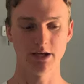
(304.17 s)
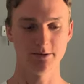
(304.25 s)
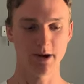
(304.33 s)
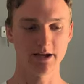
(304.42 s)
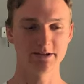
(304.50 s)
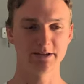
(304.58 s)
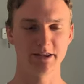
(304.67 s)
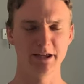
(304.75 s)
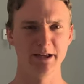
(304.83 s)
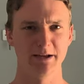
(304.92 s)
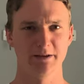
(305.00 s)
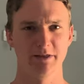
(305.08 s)
and you may
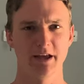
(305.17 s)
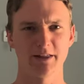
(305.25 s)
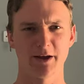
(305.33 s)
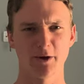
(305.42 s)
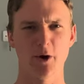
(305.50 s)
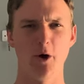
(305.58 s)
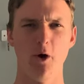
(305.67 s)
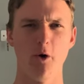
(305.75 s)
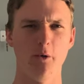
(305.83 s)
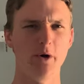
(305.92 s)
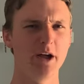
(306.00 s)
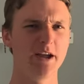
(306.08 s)
think like,
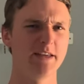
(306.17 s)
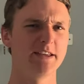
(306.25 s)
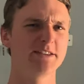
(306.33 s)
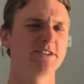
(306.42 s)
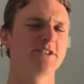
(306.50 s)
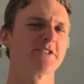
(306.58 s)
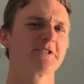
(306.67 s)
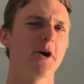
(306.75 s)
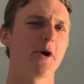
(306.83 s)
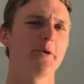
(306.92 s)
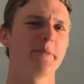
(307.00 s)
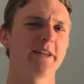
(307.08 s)
oh, this is just
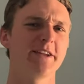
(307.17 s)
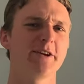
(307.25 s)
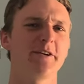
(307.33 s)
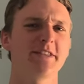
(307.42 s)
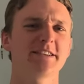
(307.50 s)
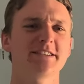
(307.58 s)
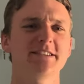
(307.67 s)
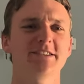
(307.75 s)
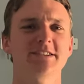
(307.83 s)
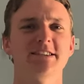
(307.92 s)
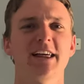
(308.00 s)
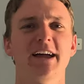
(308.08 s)
coping, you know, this is
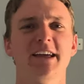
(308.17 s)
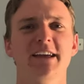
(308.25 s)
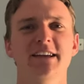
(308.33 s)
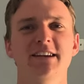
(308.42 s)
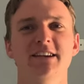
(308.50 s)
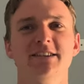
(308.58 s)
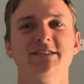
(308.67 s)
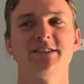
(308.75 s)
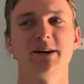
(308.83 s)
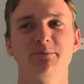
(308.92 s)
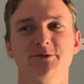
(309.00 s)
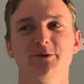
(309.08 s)
just like
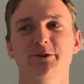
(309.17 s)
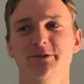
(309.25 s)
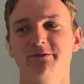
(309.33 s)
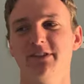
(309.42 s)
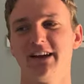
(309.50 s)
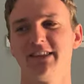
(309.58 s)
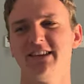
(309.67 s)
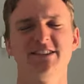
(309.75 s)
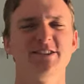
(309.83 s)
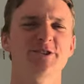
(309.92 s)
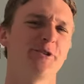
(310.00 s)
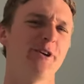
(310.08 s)
some sort of like, this
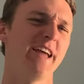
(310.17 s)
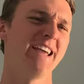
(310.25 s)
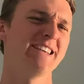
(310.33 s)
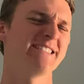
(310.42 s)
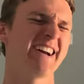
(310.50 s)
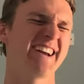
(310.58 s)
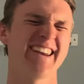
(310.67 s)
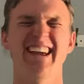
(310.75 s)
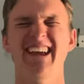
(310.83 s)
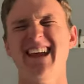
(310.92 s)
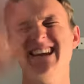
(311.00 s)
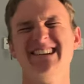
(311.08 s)
is too easy, I can
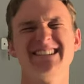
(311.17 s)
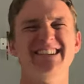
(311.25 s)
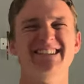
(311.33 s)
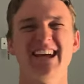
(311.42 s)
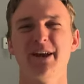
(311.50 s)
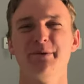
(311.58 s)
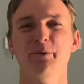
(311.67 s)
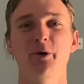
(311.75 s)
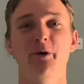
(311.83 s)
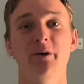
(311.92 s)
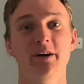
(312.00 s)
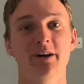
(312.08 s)
easily take
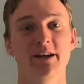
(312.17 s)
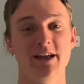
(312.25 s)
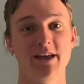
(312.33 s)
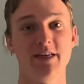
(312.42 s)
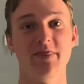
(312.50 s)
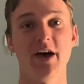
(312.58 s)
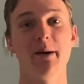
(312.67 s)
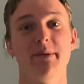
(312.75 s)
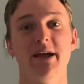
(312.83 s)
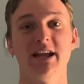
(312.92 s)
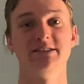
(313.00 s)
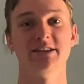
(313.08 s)
more. That
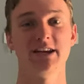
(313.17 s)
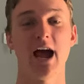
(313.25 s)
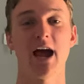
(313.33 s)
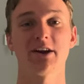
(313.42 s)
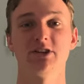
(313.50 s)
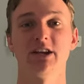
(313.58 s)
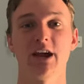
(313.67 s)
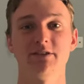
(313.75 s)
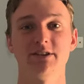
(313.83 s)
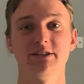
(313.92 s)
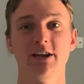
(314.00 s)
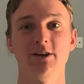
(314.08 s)
means that you actually have
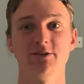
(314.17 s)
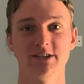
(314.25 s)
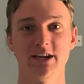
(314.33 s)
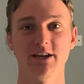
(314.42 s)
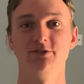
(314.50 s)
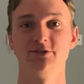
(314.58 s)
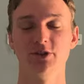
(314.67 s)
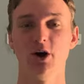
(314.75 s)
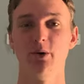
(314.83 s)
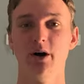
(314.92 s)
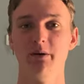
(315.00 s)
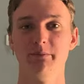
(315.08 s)
to set your standards
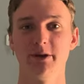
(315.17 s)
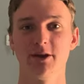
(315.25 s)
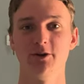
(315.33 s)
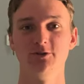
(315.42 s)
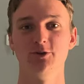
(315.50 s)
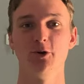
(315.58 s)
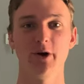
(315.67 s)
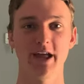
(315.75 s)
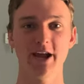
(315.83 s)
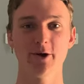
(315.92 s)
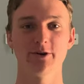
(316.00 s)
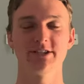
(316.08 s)
lower because your
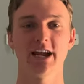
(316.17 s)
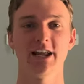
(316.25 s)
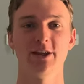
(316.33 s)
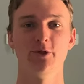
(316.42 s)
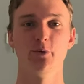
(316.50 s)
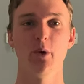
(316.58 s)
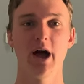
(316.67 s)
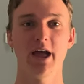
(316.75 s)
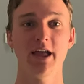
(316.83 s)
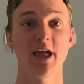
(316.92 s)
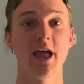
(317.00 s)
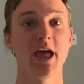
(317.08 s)
ego is getting in the way